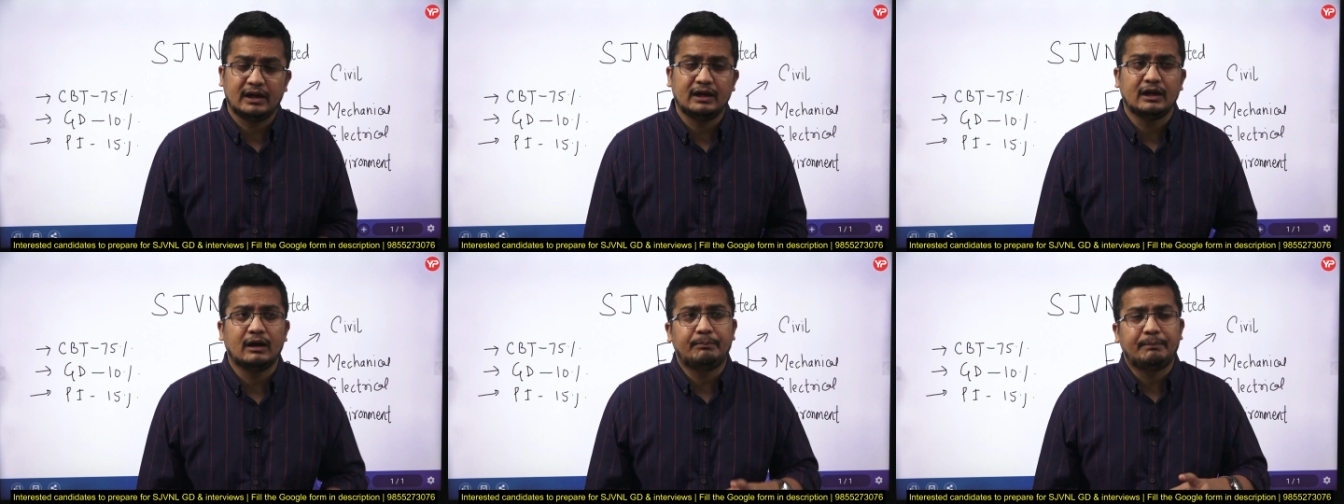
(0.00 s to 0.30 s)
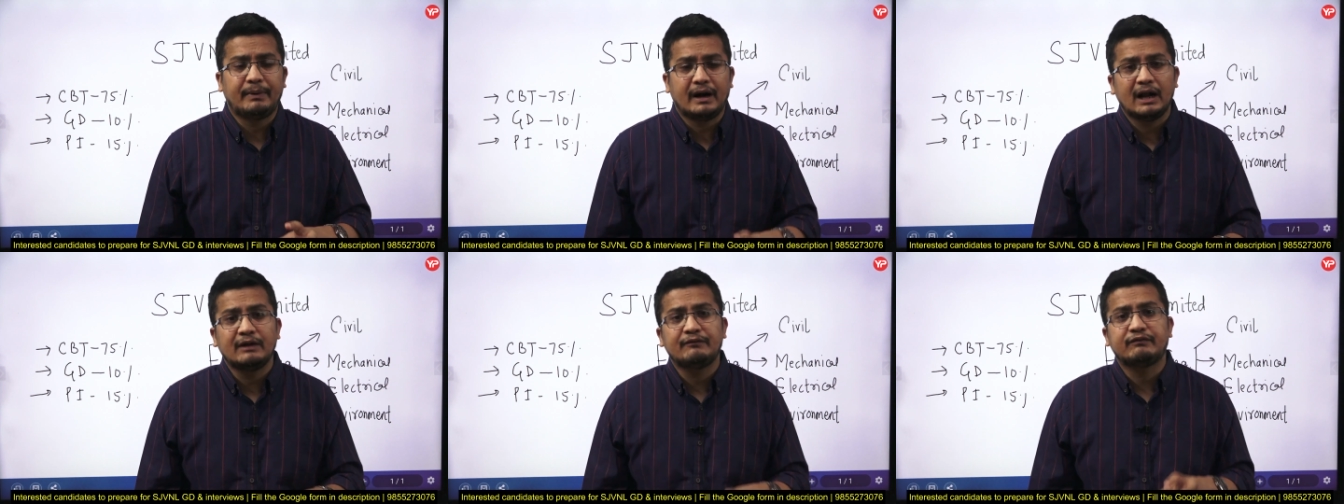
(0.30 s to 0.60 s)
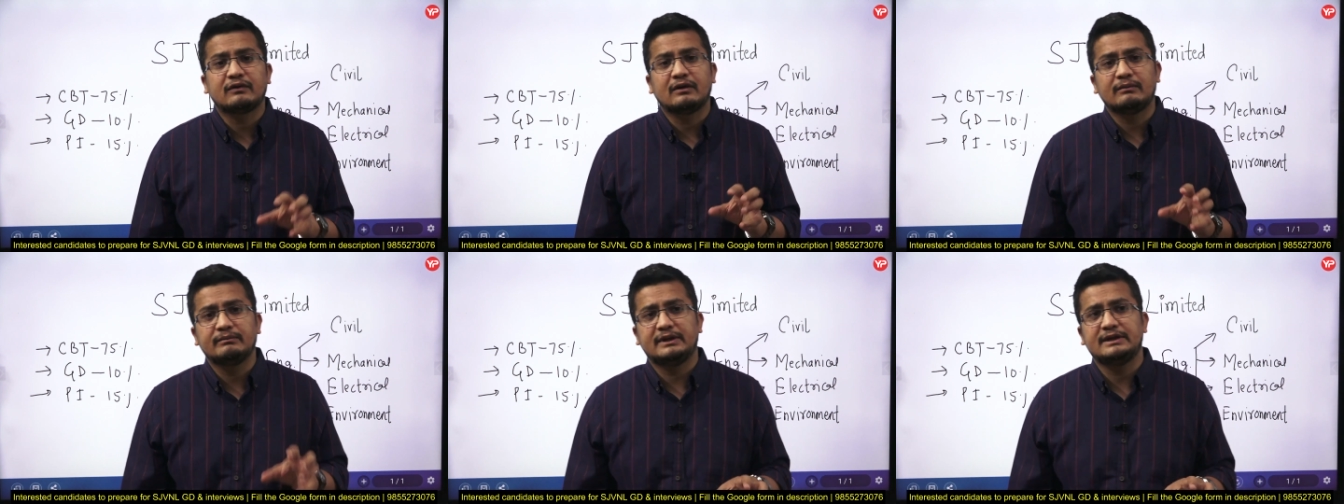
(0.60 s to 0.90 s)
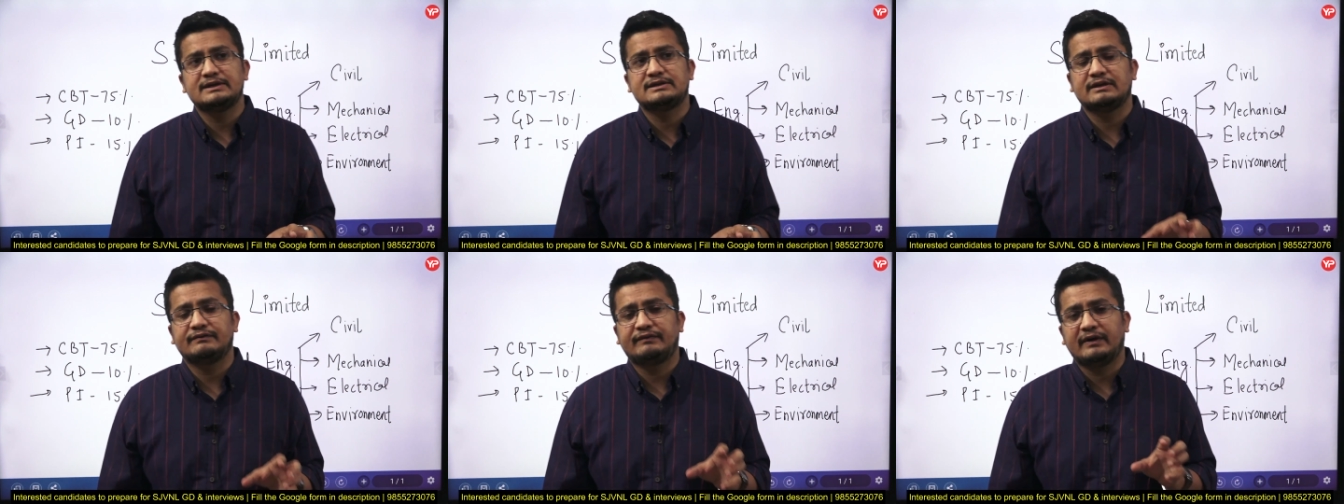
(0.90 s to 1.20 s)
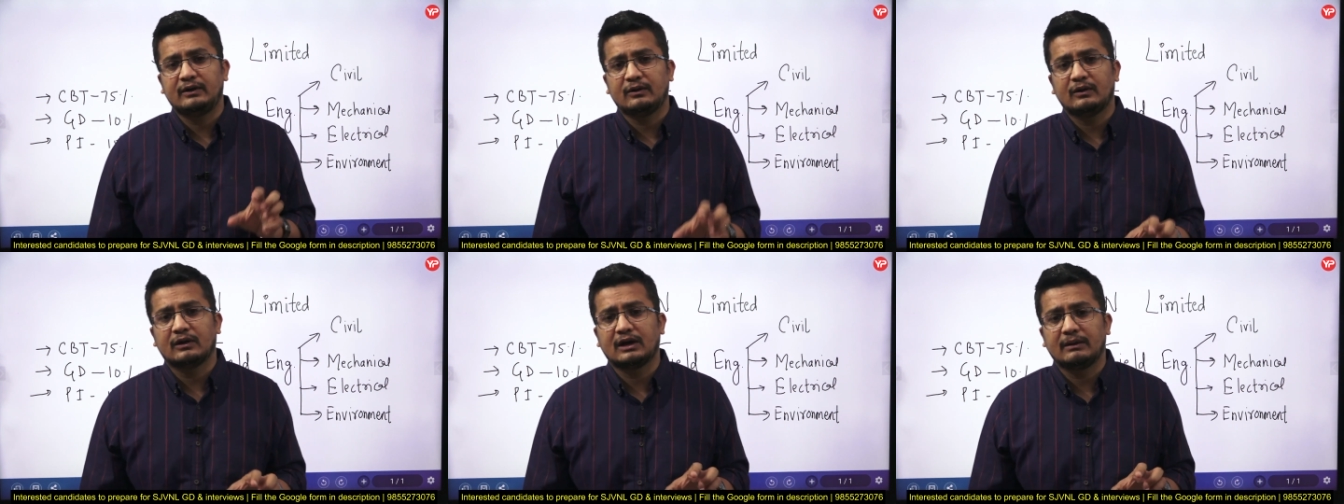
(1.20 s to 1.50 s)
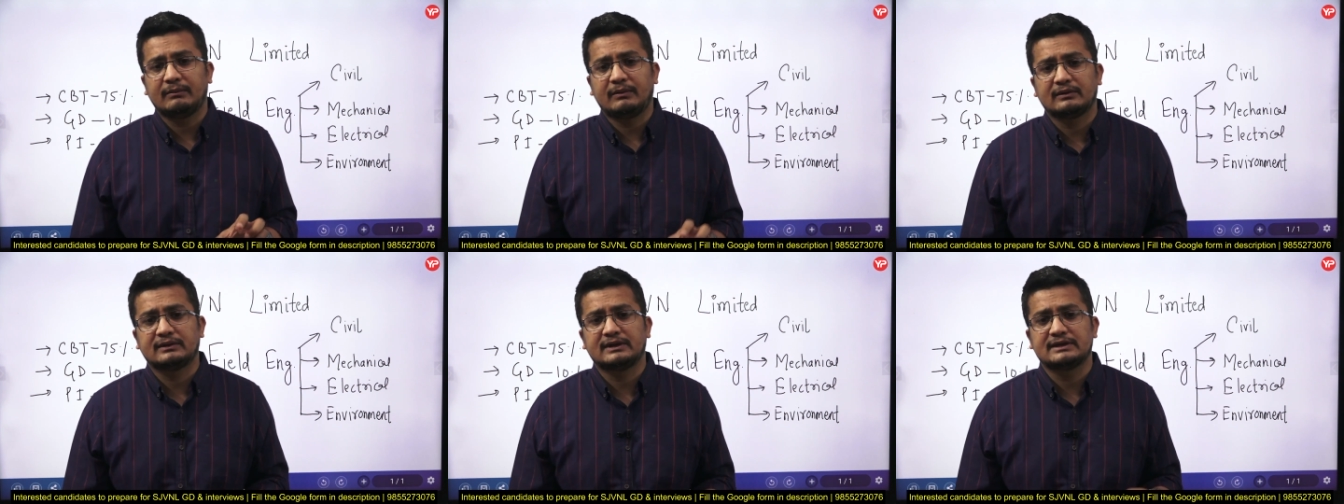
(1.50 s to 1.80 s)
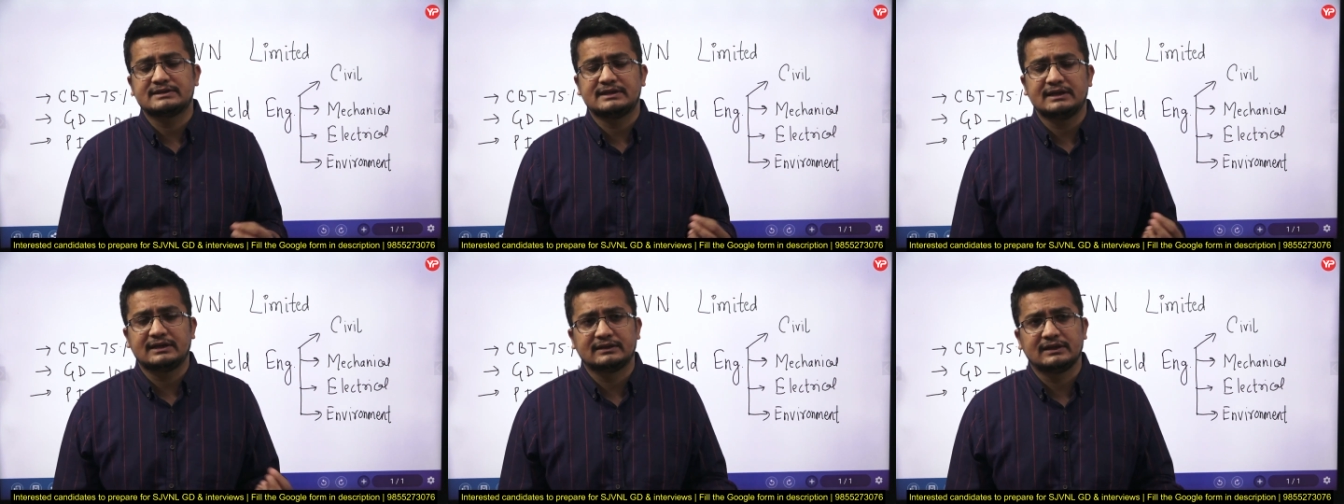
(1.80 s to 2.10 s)
And apart from this, if I talk about the
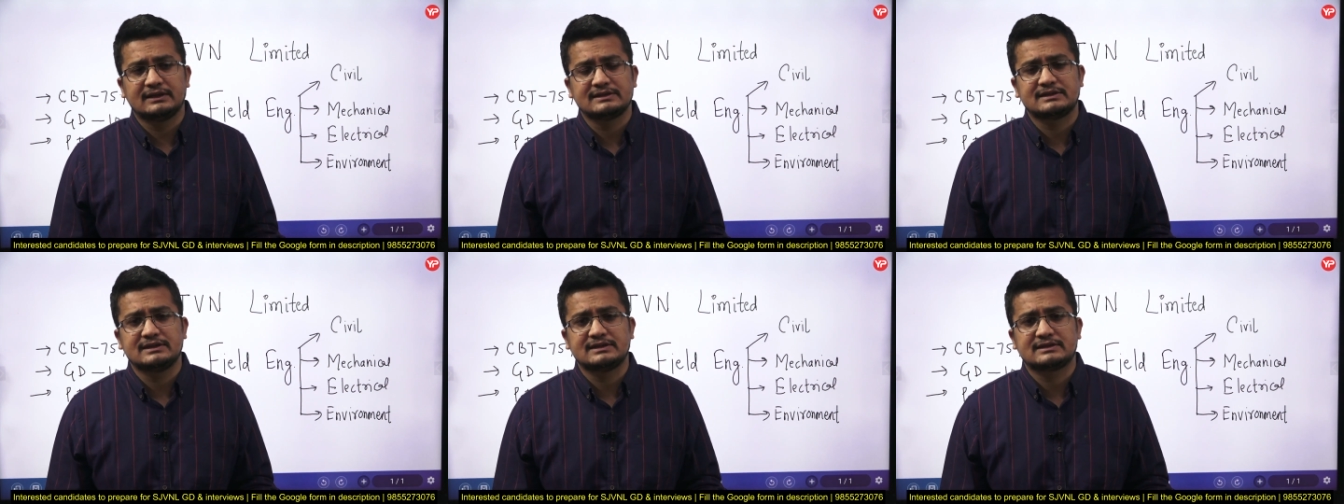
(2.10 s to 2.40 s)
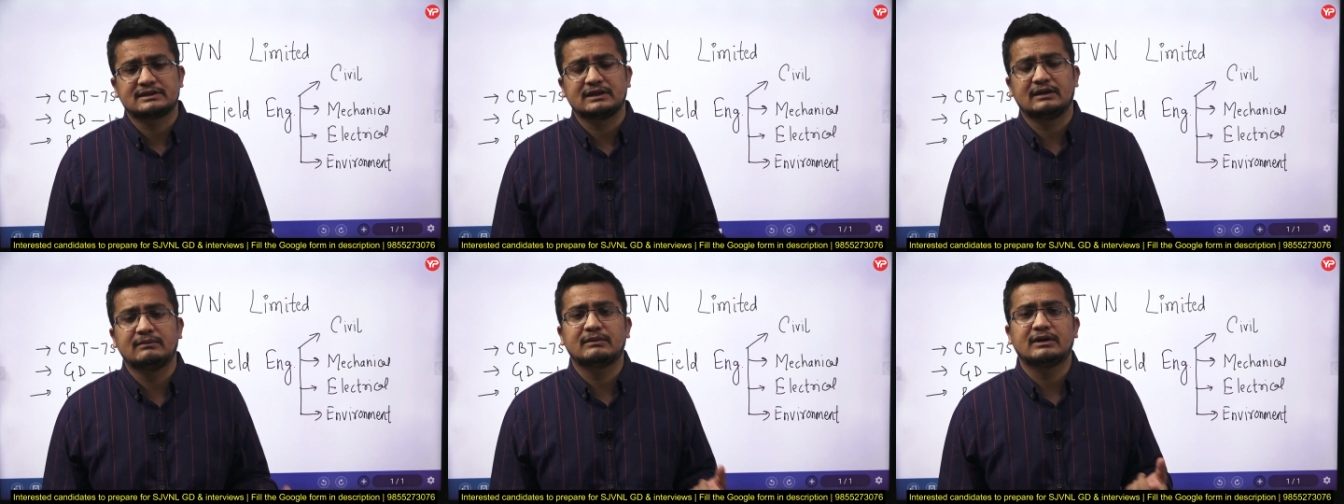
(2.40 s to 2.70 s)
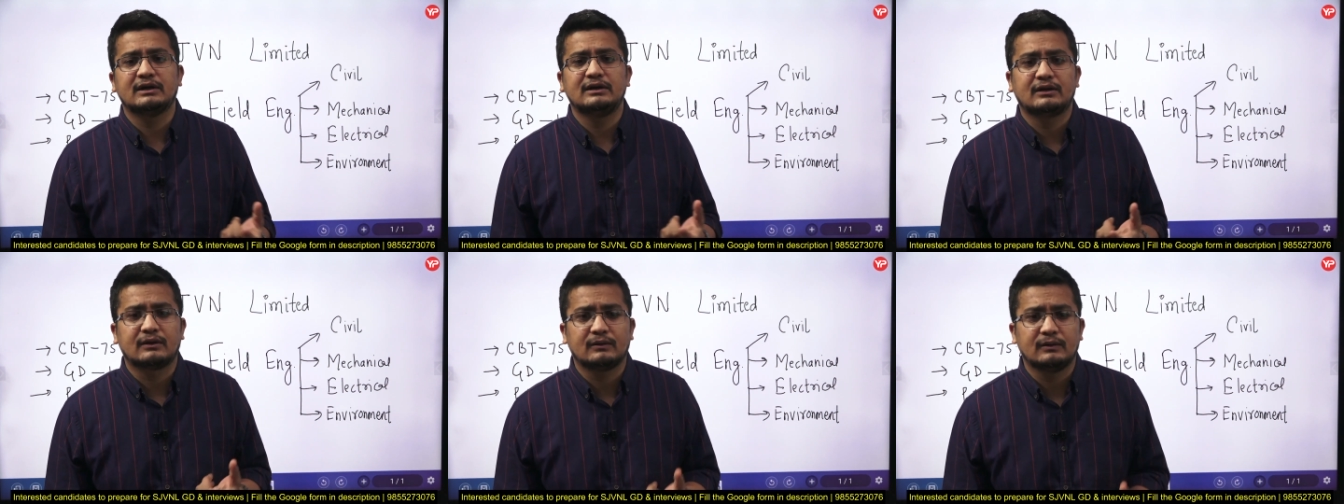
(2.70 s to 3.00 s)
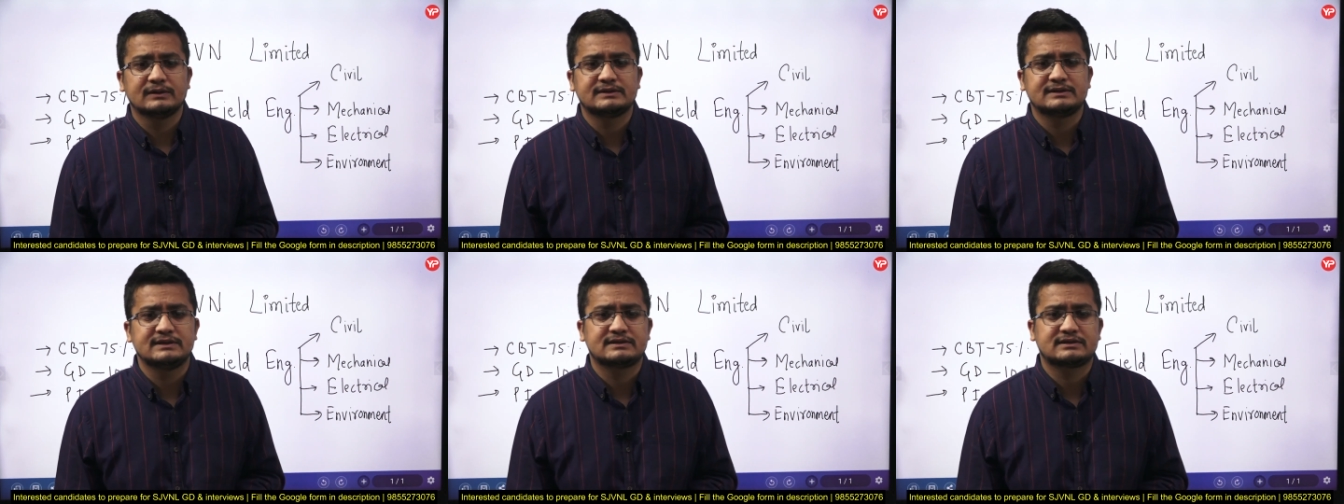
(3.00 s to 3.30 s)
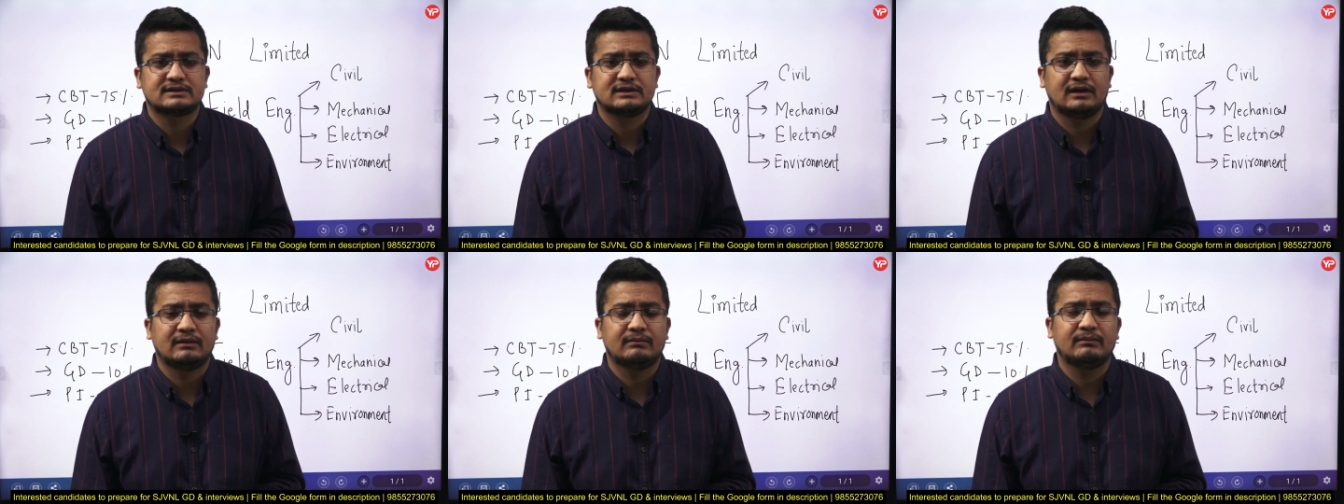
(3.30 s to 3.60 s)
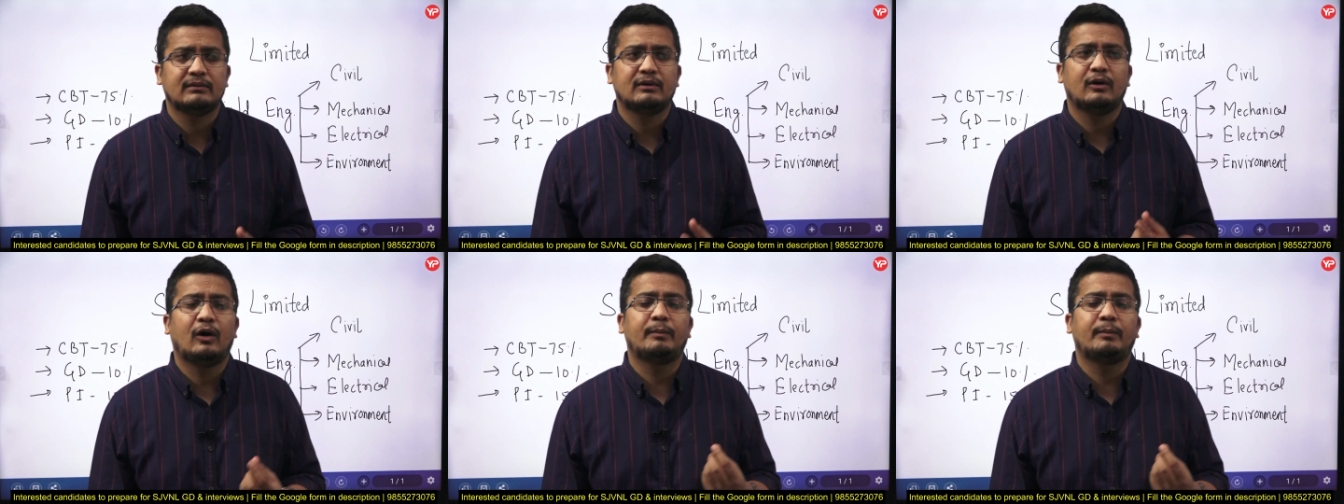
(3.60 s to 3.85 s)
signal system, control system,